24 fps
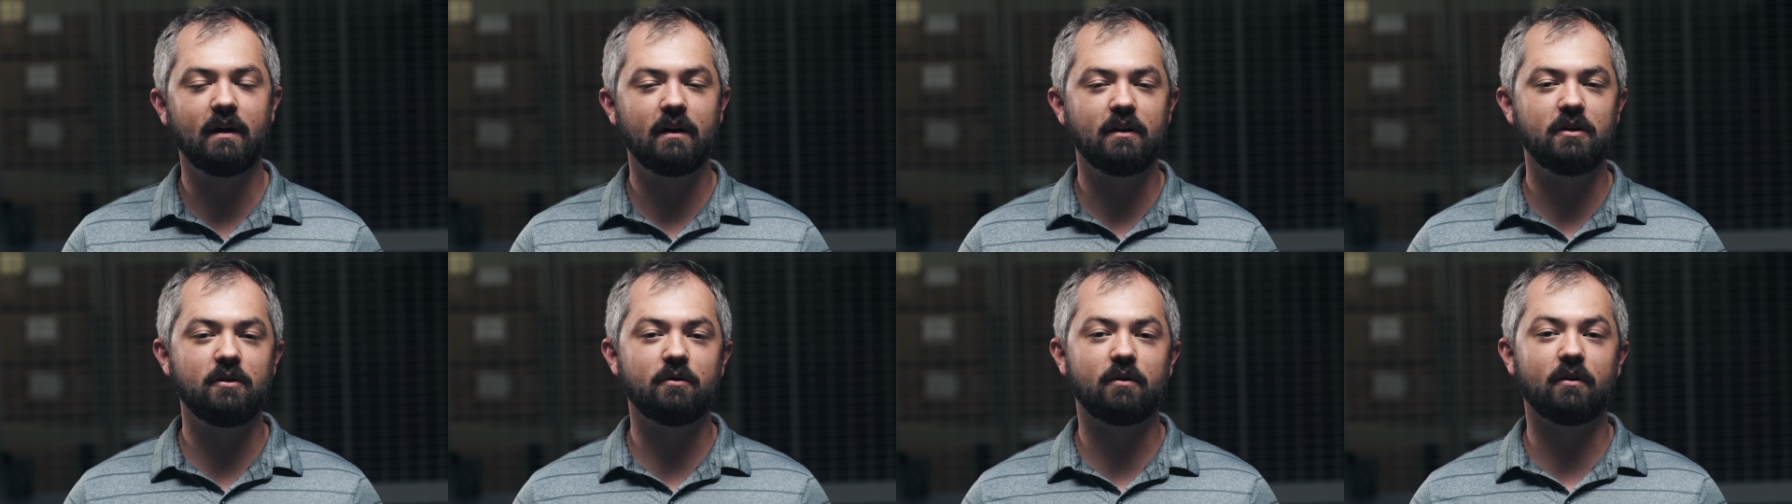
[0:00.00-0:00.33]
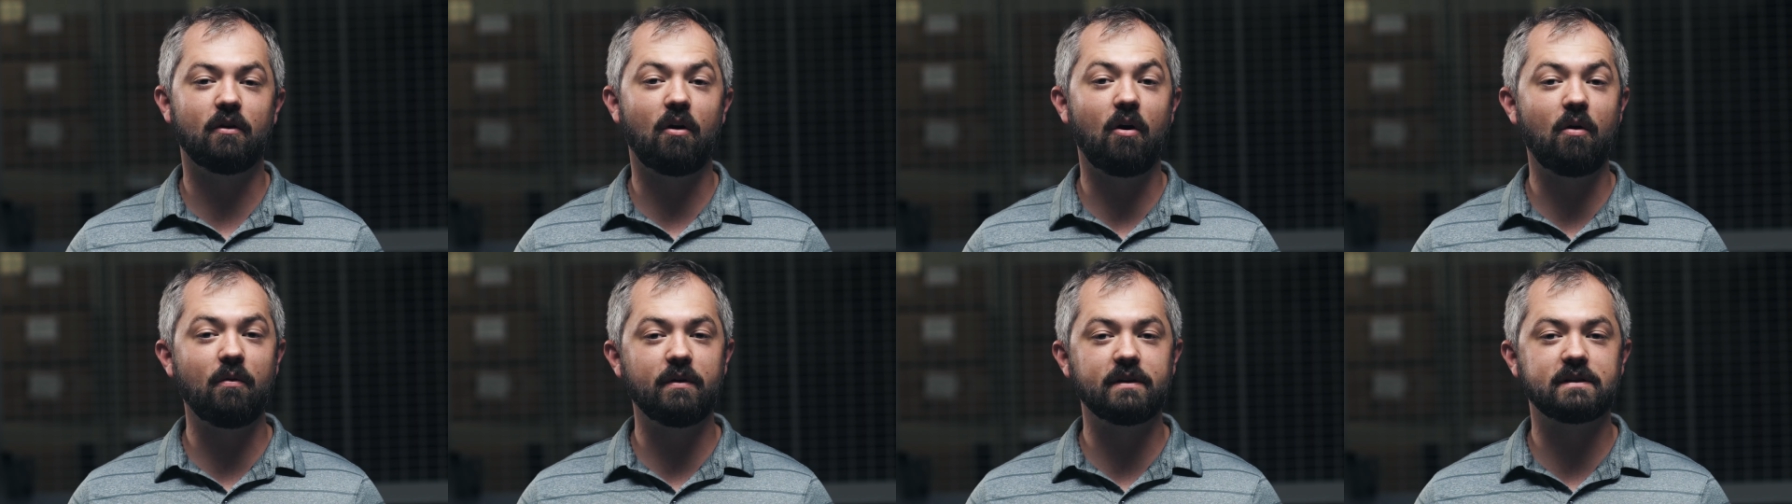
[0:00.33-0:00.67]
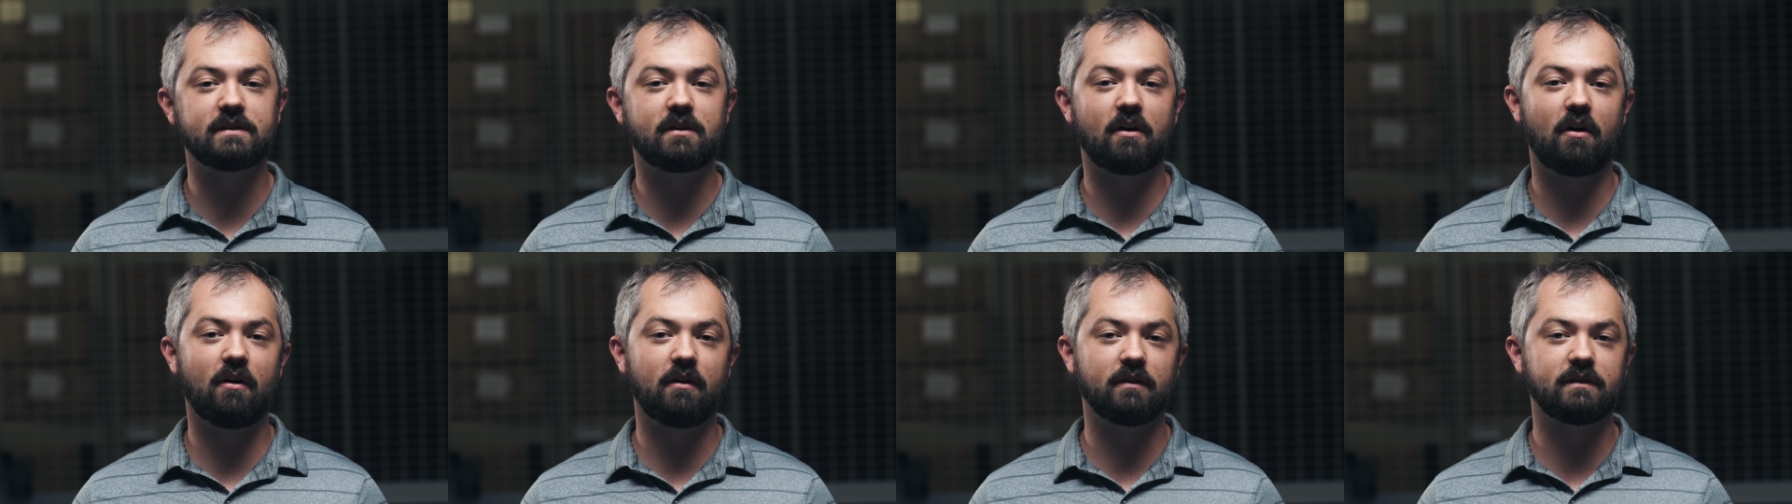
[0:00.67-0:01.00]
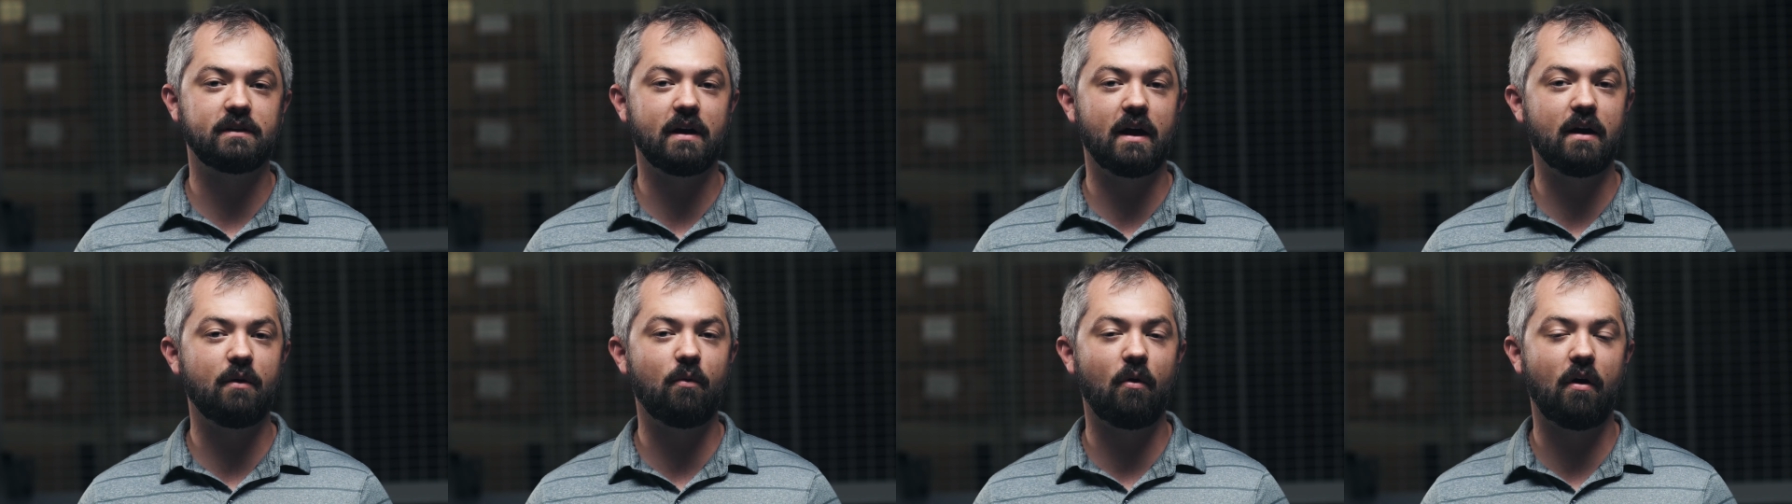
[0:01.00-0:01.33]
You can always call
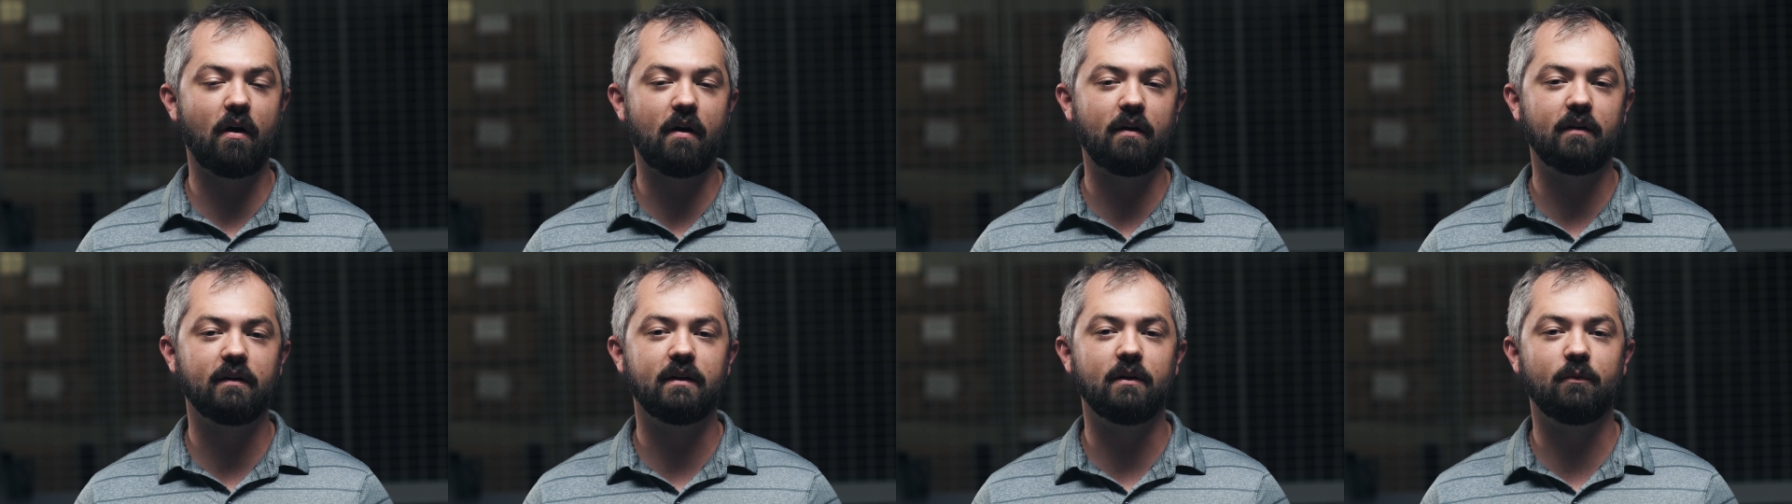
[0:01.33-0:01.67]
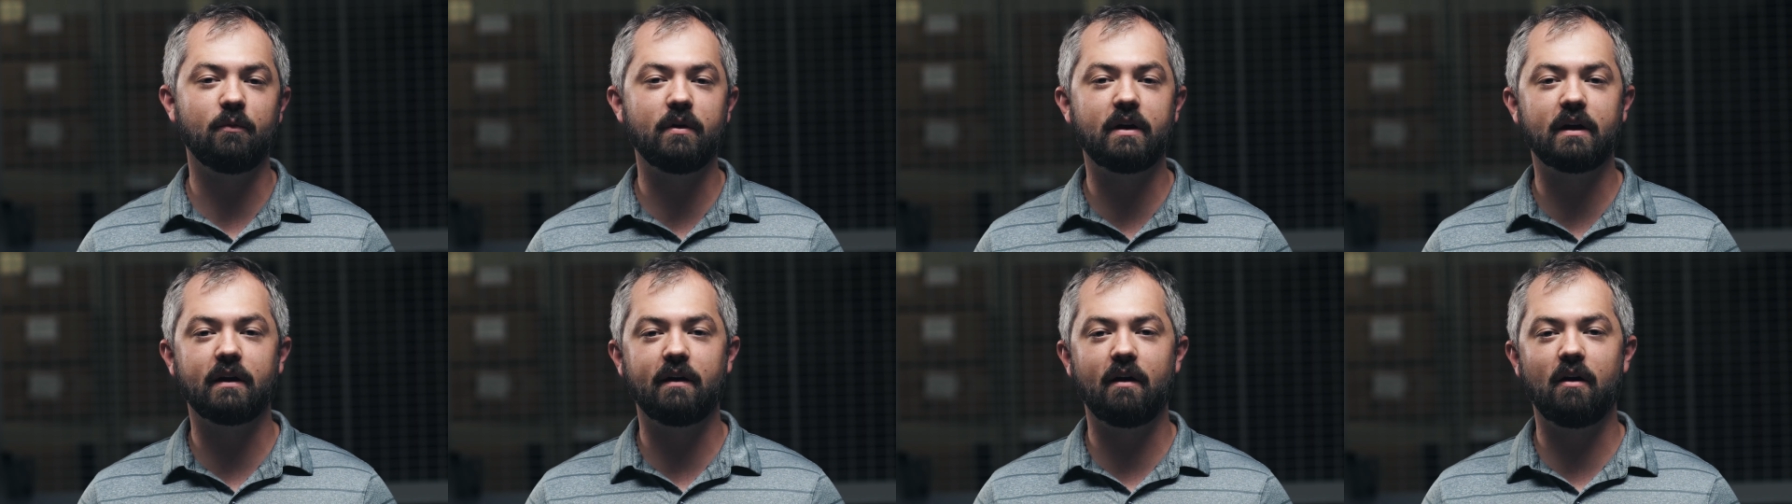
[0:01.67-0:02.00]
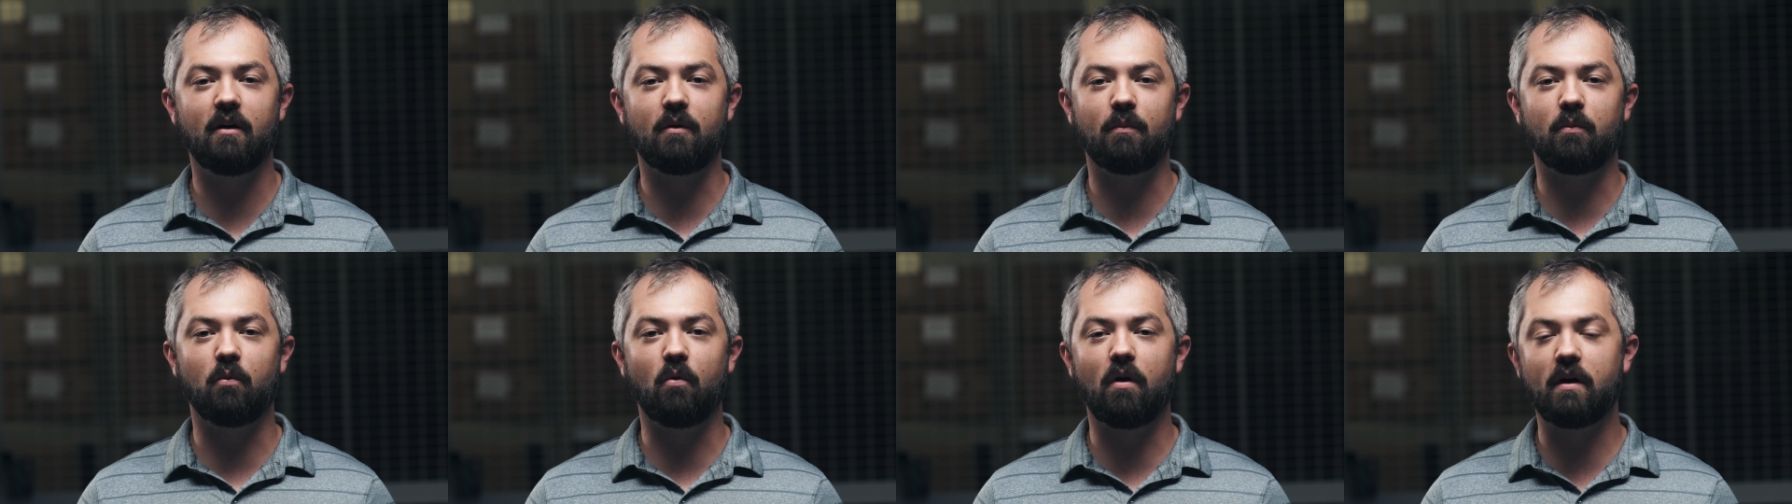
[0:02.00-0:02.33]
Teguar and we can help